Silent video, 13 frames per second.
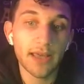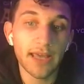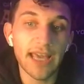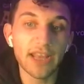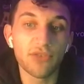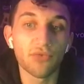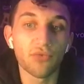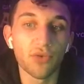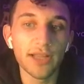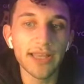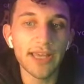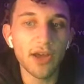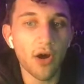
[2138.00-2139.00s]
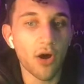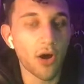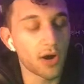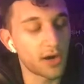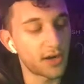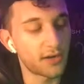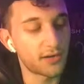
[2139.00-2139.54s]
it's really
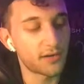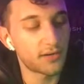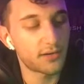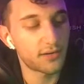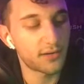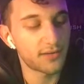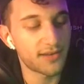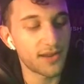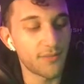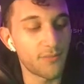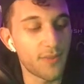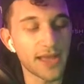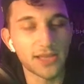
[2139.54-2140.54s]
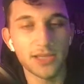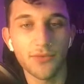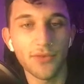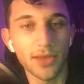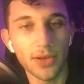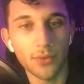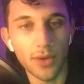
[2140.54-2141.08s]
hard to bench
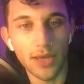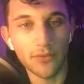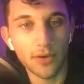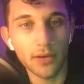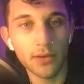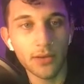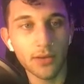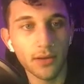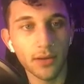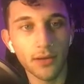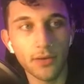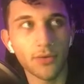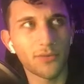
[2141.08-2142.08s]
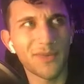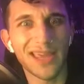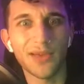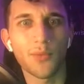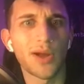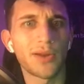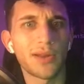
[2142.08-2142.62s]
Villanueva, who's
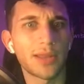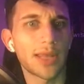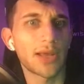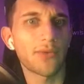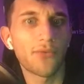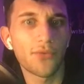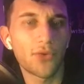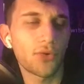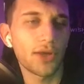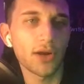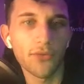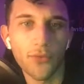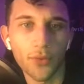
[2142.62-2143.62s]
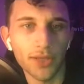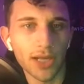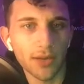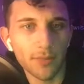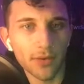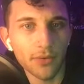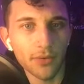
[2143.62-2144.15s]
making what is like 2-year,
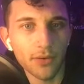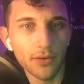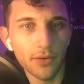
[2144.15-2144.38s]
$14 million.